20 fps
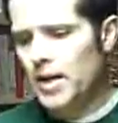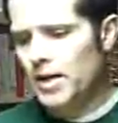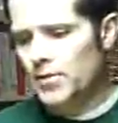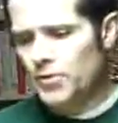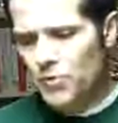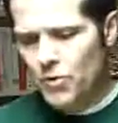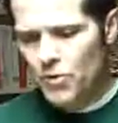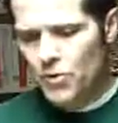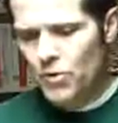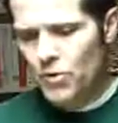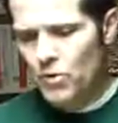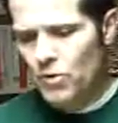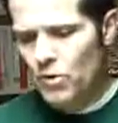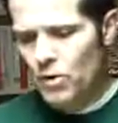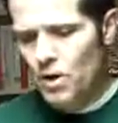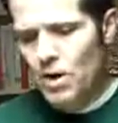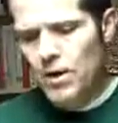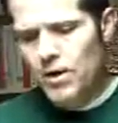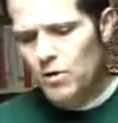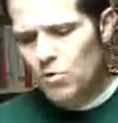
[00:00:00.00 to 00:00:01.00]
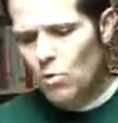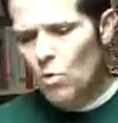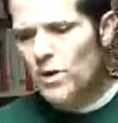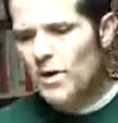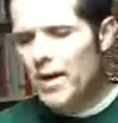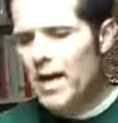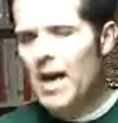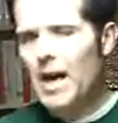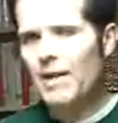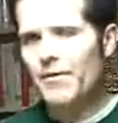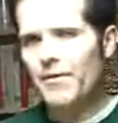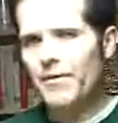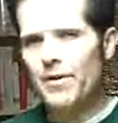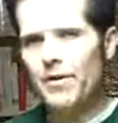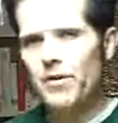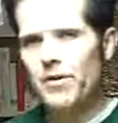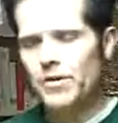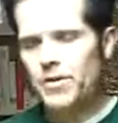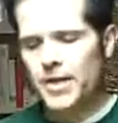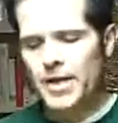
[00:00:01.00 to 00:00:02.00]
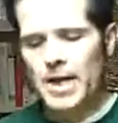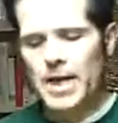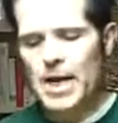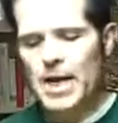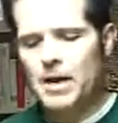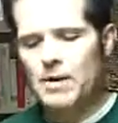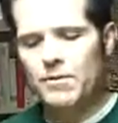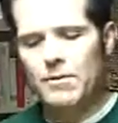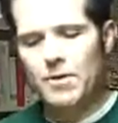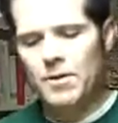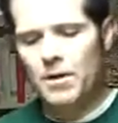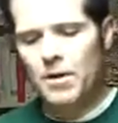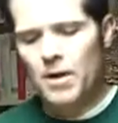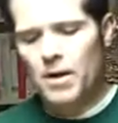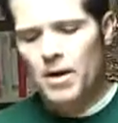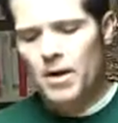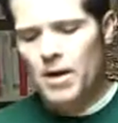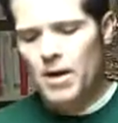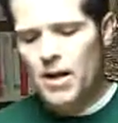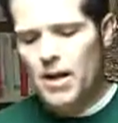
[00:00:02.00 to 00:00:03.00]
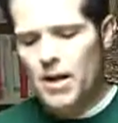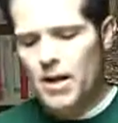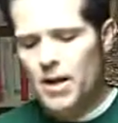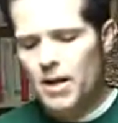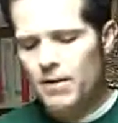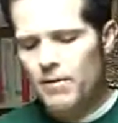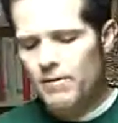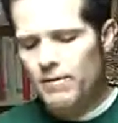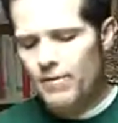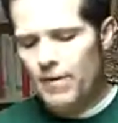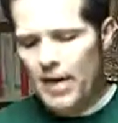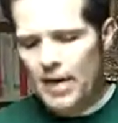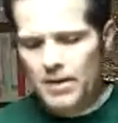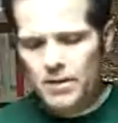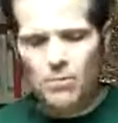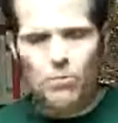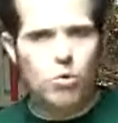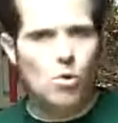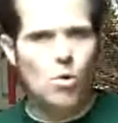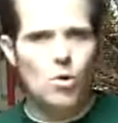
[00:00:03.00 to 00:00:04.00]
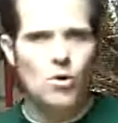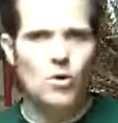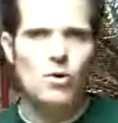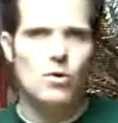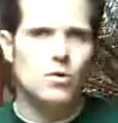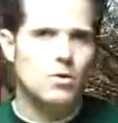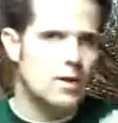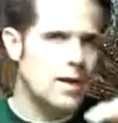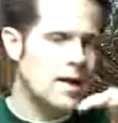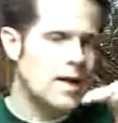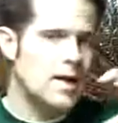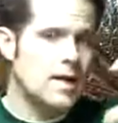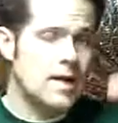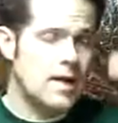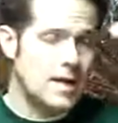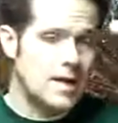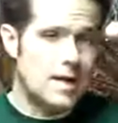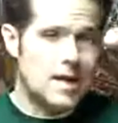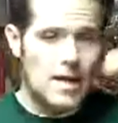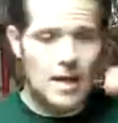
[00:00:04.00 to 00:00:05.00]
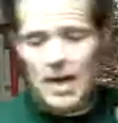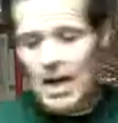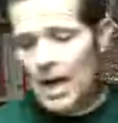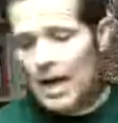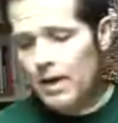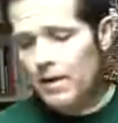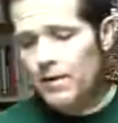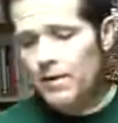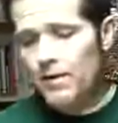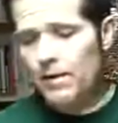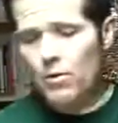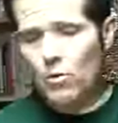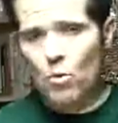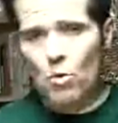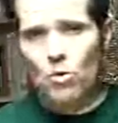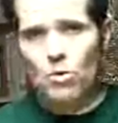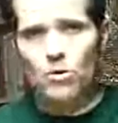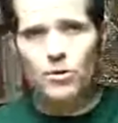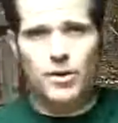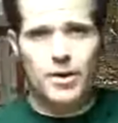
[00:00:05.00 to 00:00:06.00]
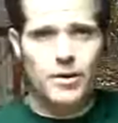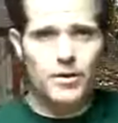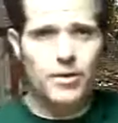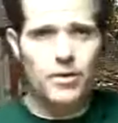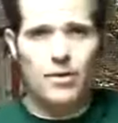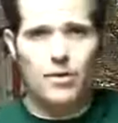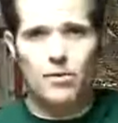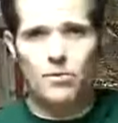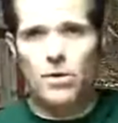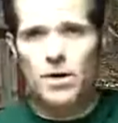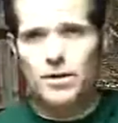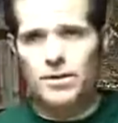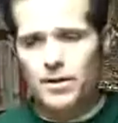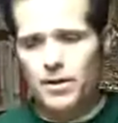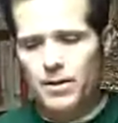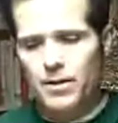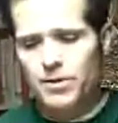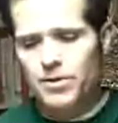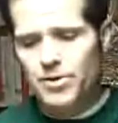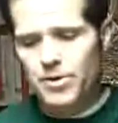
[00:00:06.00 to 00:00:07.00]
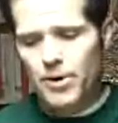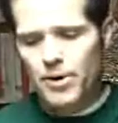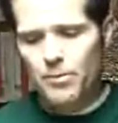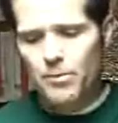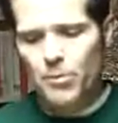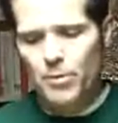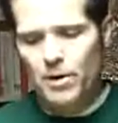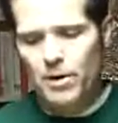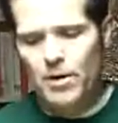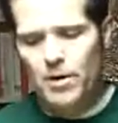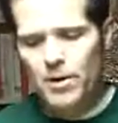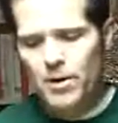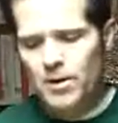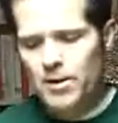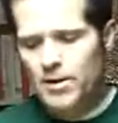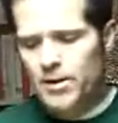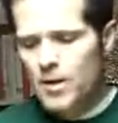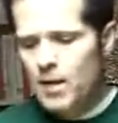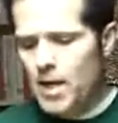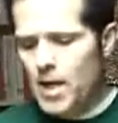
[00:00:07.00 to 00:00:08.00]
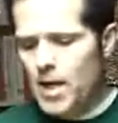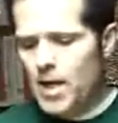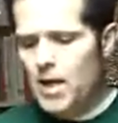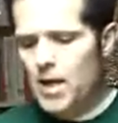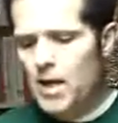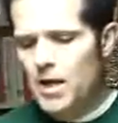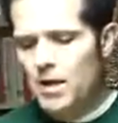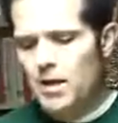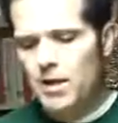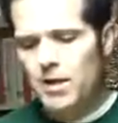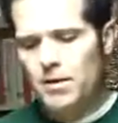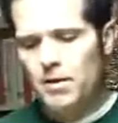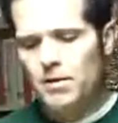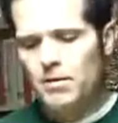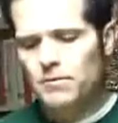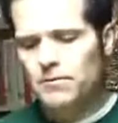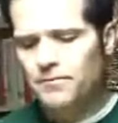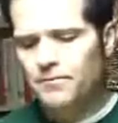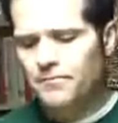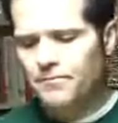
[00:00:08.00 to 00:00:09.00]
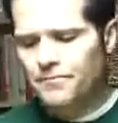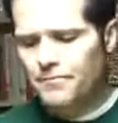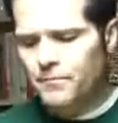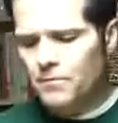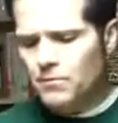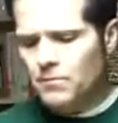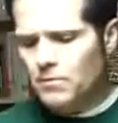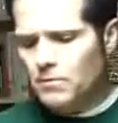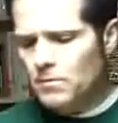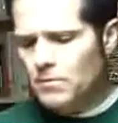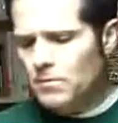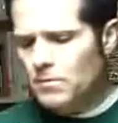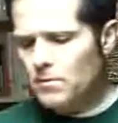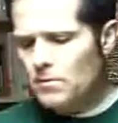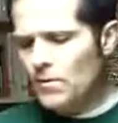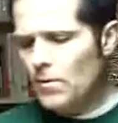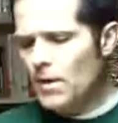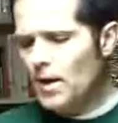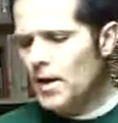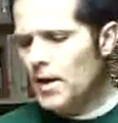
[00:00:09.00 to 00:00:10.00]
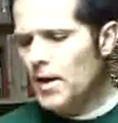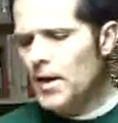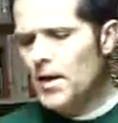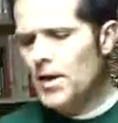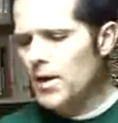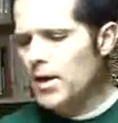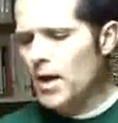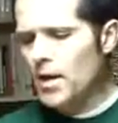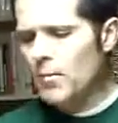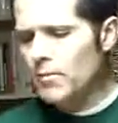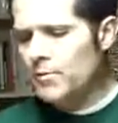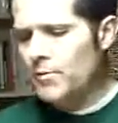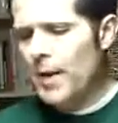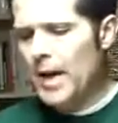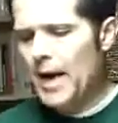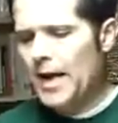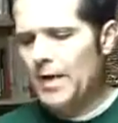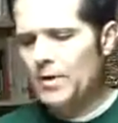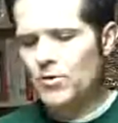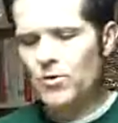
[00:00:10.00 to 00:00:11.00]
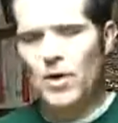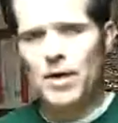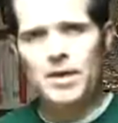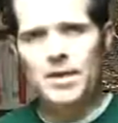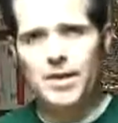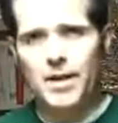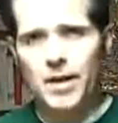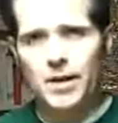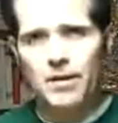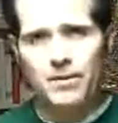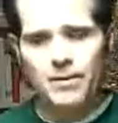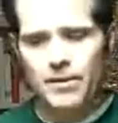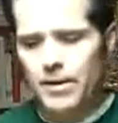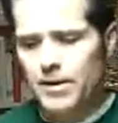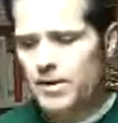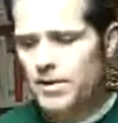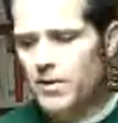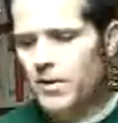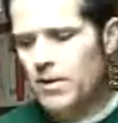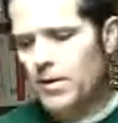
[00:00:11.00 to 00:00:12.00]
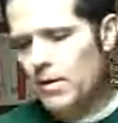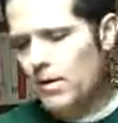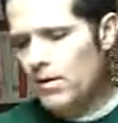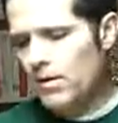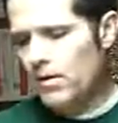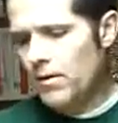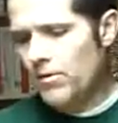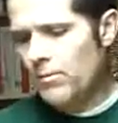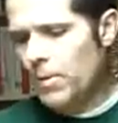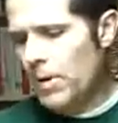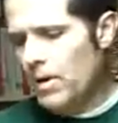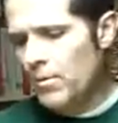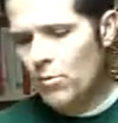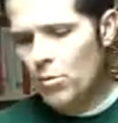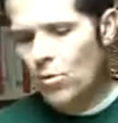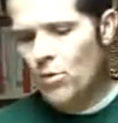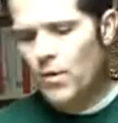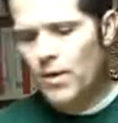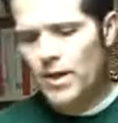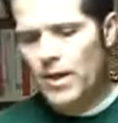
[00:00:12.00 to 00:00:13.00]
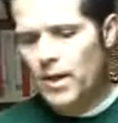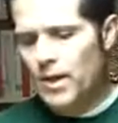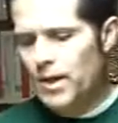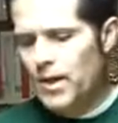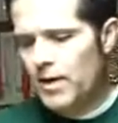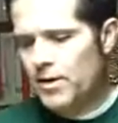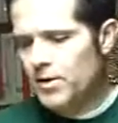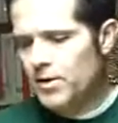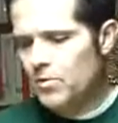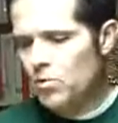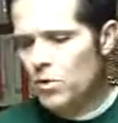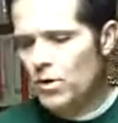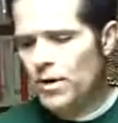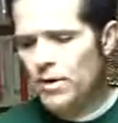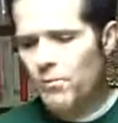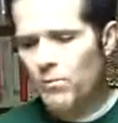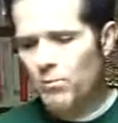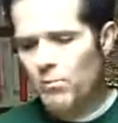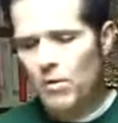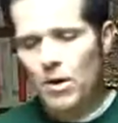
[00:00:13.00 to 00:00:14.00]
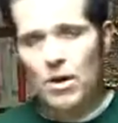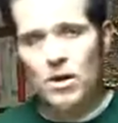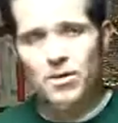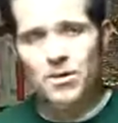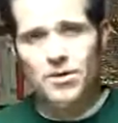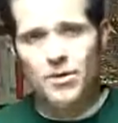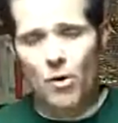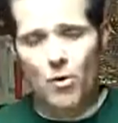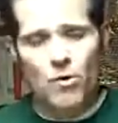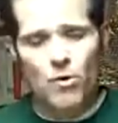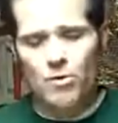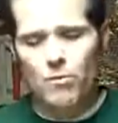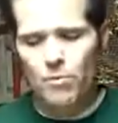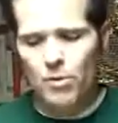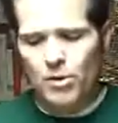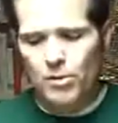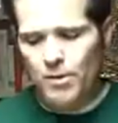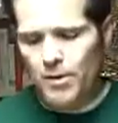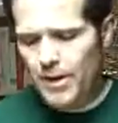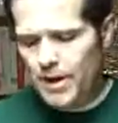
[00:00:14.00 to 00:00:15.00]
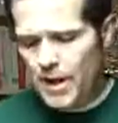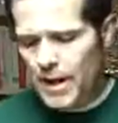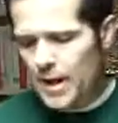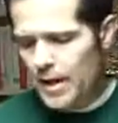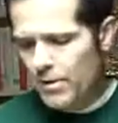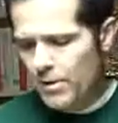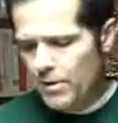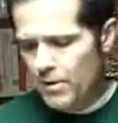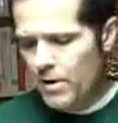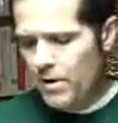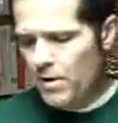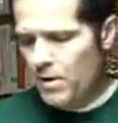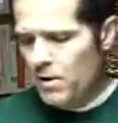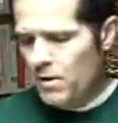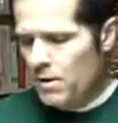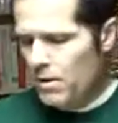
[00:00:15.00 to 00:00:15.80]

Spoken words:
that's not true. This one guy figures it out and finds a portal, and he can get out of their world into the rest of the ship. And he comes back and tries to convince his people, and they just want to stone him, put him to death.